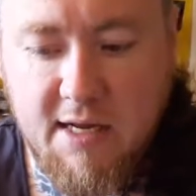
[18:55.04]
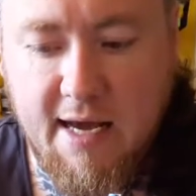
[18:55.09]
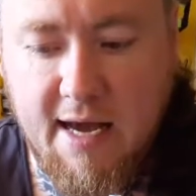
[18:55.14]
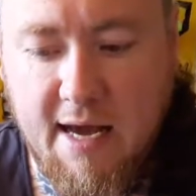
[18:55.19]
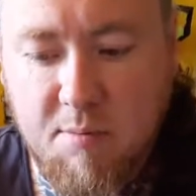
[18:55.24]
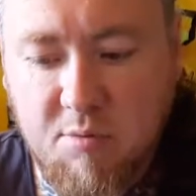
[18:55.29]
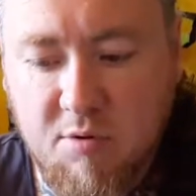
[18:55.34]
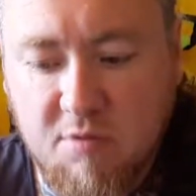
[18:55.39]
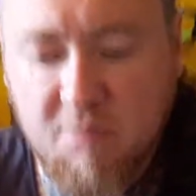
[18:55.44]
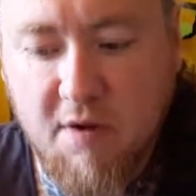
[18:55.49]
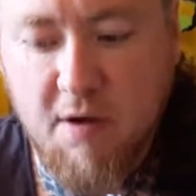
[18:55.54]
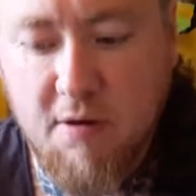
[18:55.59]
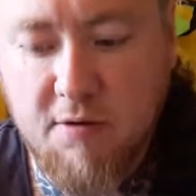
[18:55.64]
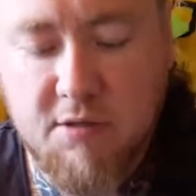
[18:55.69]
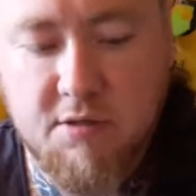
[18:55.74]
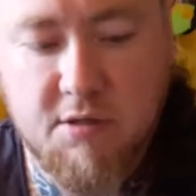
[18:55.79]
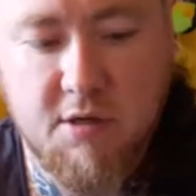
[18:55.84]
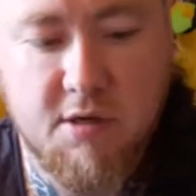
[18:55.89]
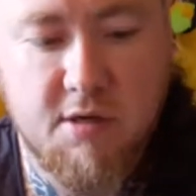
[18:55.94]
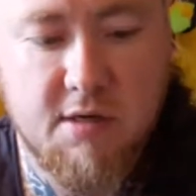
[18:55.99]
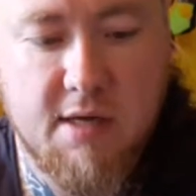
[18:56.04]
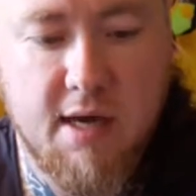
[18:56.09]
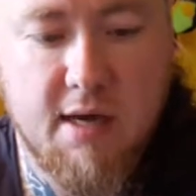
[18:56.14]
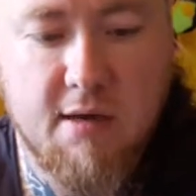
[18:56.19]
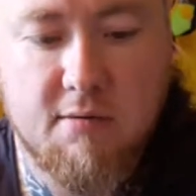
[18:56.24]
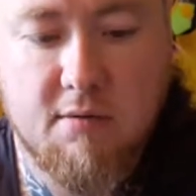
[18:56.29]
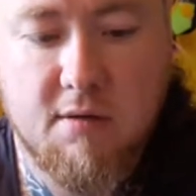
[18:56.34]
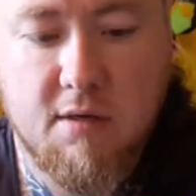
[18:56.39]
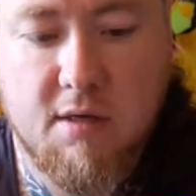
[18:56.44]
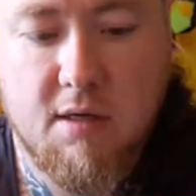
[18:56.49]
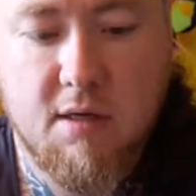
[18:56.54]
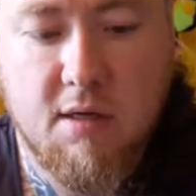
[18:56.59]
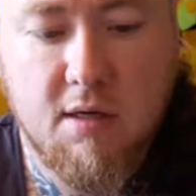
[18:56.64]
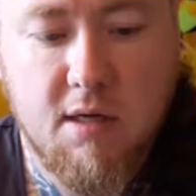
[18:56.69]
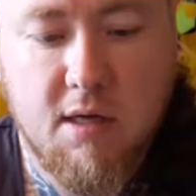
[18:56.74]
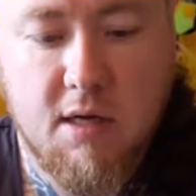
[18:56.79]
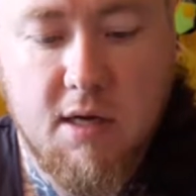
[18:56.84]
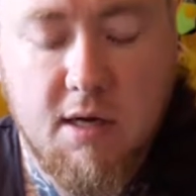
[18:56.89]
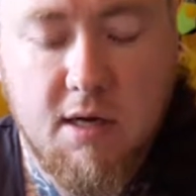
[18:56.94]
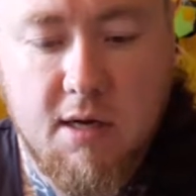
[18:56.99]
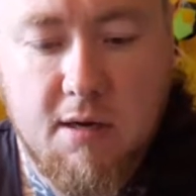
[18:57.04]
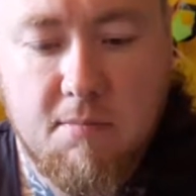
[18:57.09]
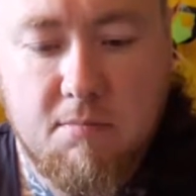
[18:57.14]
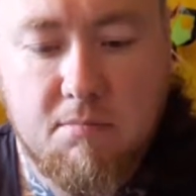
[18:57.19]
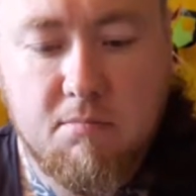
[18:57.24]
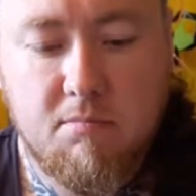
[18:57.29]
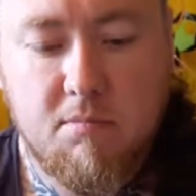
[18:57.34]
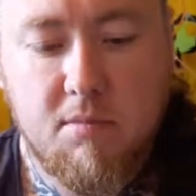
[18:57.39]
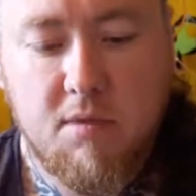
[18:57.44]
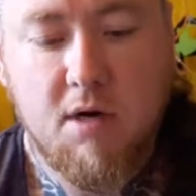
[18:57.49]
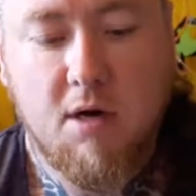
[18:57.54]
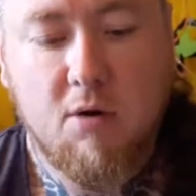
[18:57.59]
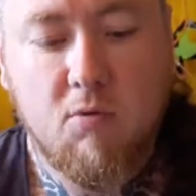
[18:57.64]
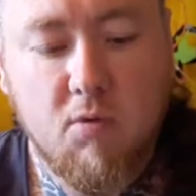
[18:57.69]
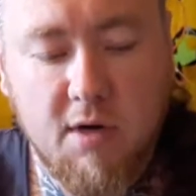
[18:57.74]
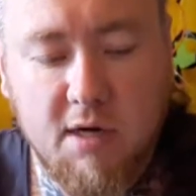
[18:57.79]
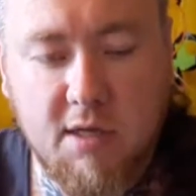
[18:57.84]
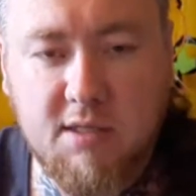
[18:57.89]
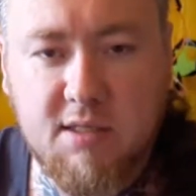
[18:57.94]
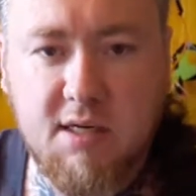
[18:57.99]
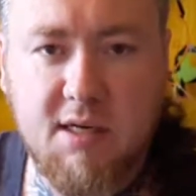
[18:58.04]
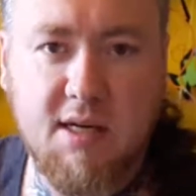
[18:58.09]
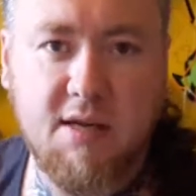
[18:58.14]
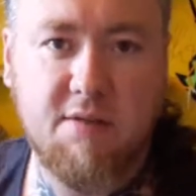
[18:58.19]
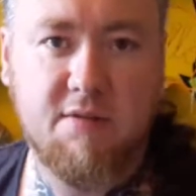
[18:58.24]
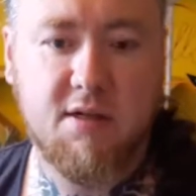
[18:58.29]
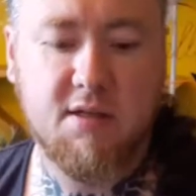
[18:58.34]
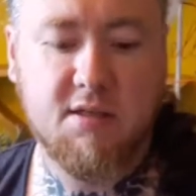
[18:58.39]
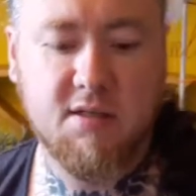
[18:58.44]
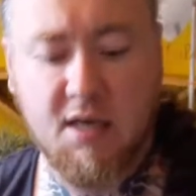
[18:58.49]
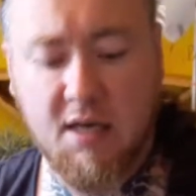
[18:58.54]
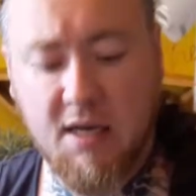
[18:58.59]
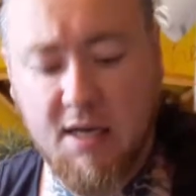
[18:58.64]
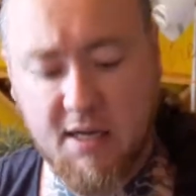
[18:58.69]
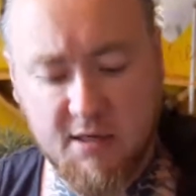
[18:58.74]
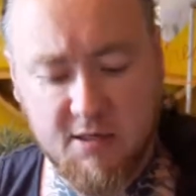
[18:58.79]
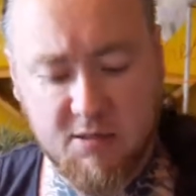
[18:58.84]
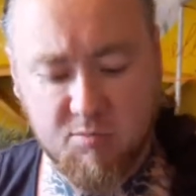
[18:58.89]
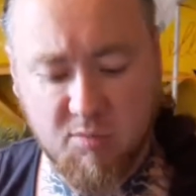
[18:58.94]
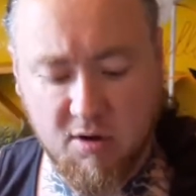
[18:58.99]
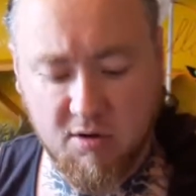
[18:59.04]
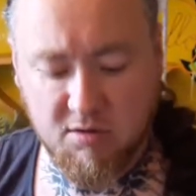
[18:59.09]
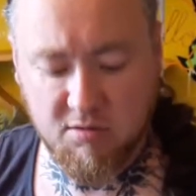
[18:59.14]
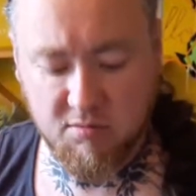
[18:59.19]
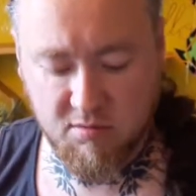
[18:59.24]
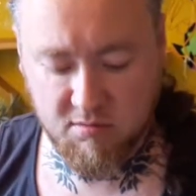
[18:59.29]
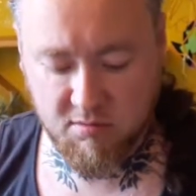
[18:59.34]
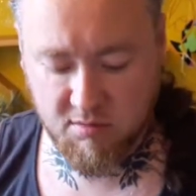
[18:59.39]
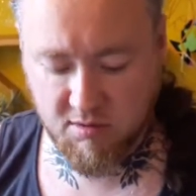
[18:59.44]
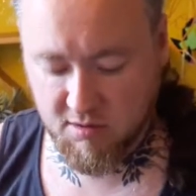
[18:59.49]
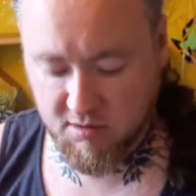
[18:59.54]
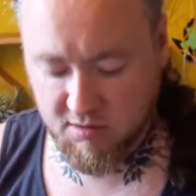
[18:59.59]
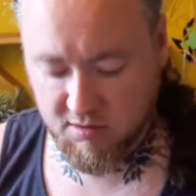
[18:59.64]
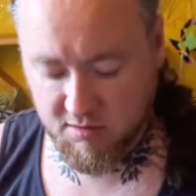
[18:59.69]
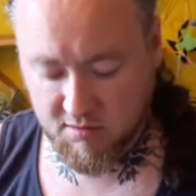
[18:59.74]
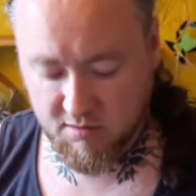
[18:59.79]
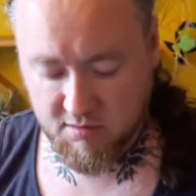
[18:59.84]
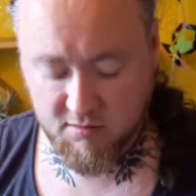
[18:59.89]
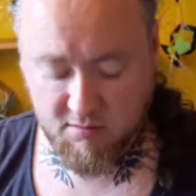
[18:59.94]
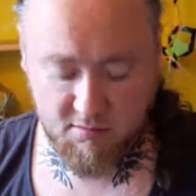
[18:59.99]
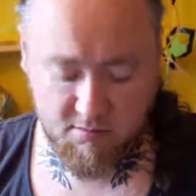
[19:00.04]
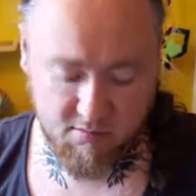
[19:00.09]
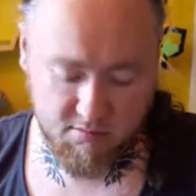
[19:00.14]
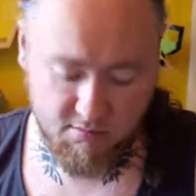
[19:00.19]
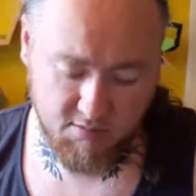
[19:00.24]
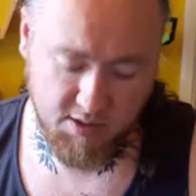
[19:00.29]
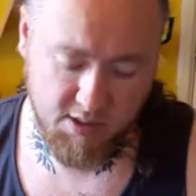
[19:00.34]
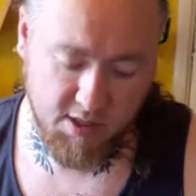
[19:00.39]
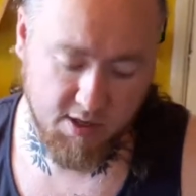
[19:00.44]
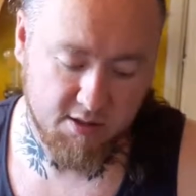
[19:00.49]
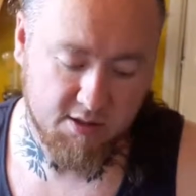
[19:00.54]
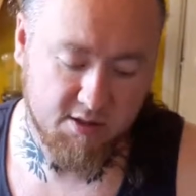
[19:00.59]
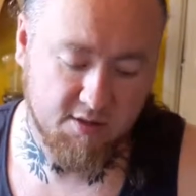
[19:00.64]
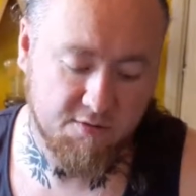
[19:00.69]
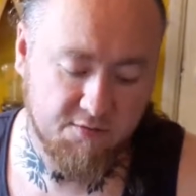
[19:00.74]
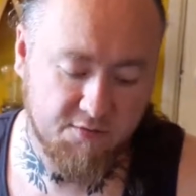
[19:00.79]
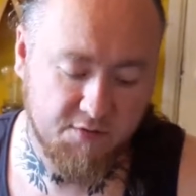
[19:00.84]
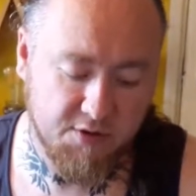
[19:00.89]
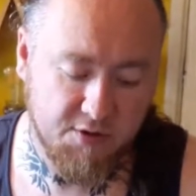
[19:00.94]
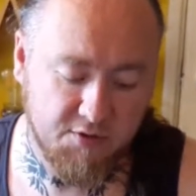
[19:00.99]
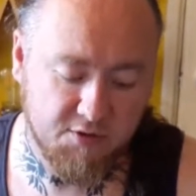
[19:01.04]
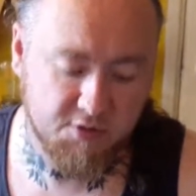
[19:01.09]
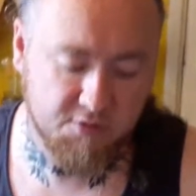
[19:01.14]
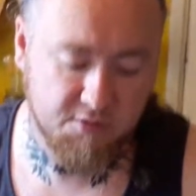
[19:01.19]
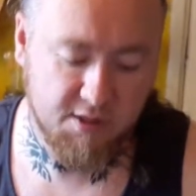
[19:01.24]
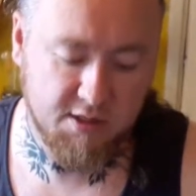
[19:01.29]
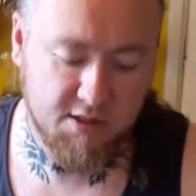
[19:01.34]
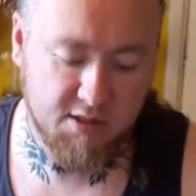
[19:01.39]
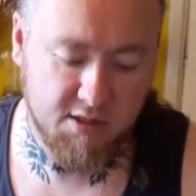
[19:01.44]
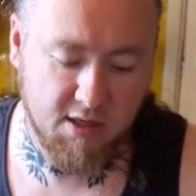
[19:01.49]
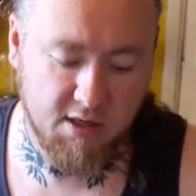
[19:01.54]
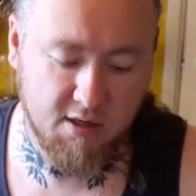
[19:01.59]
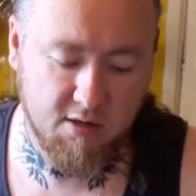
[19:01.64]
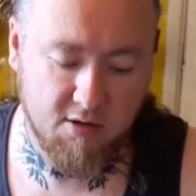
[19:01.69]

happy with how it's turned out. I wanted to leave it as clean as possible because it's a futuristic